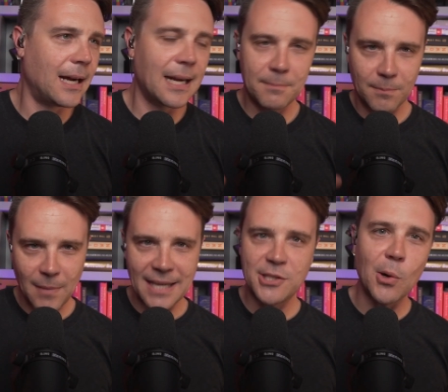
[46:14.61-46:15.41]
I,
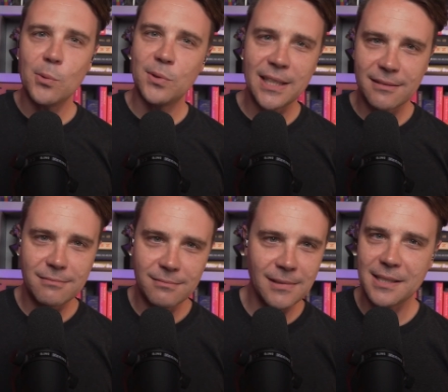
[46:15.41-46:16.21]
I don't think
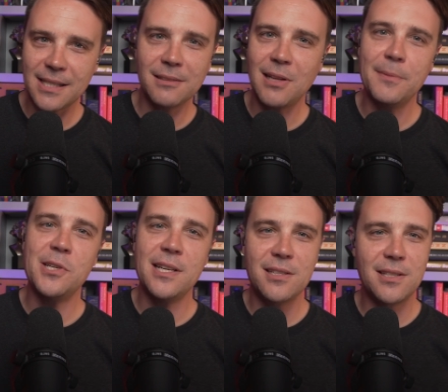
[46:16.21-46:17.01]
like I said, climate
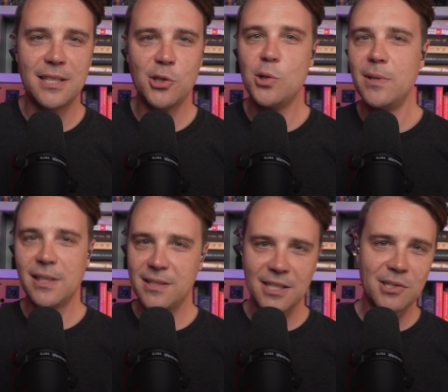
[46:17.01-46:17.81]
change is this human
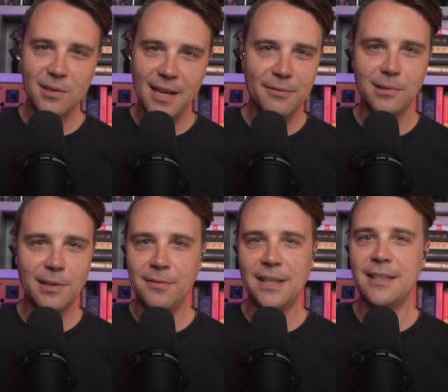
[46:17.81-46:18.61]
extinction
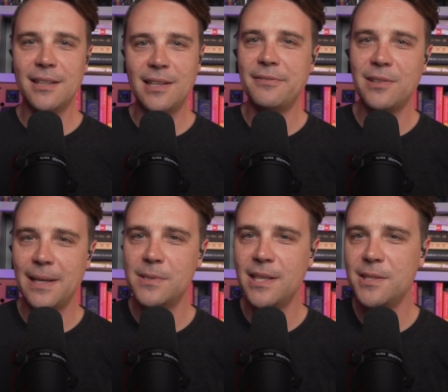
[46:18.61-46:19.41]
level event that the left
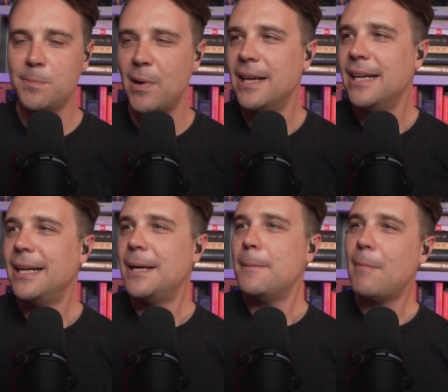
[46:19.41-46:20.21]
claims it is. But
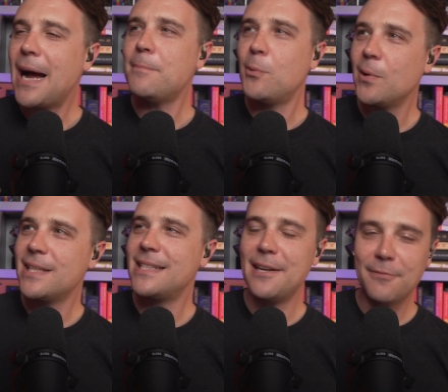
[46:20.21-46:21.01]
my
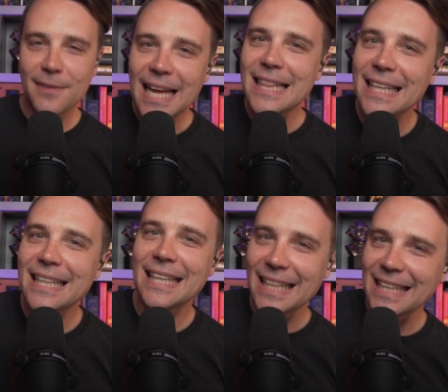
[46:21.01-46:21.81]
point is that if they
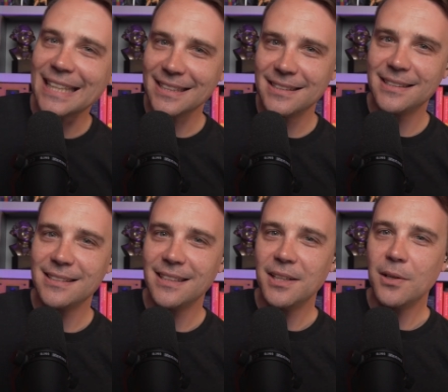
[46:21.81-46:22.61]
think it
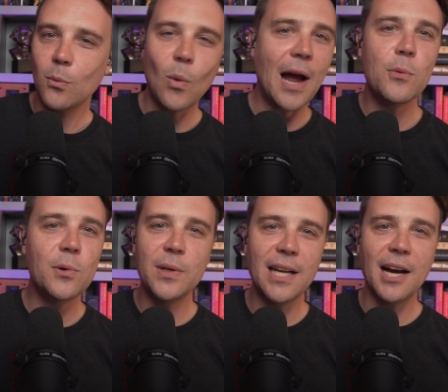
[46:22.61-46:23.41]
is, why
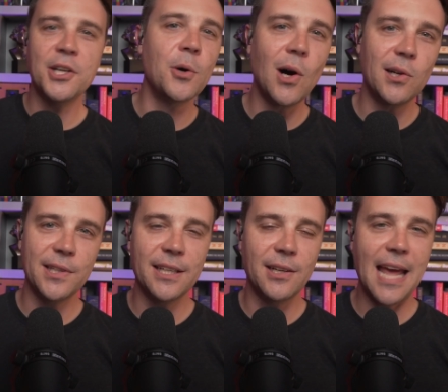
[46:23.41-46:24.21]
would we not go
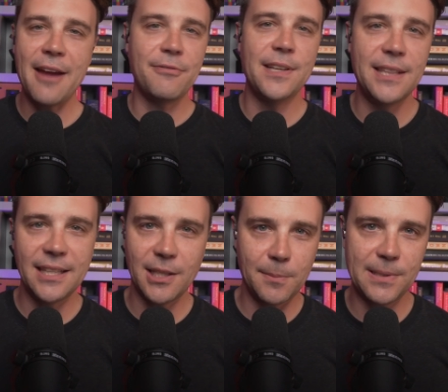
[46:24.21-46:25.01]
all in on
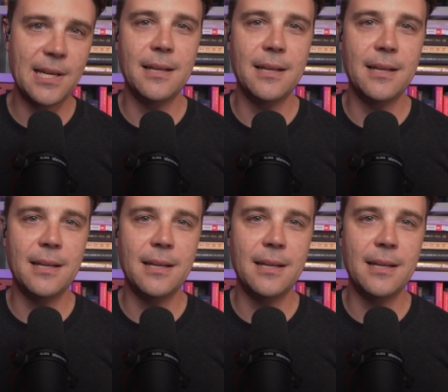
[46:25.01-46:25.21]
everything that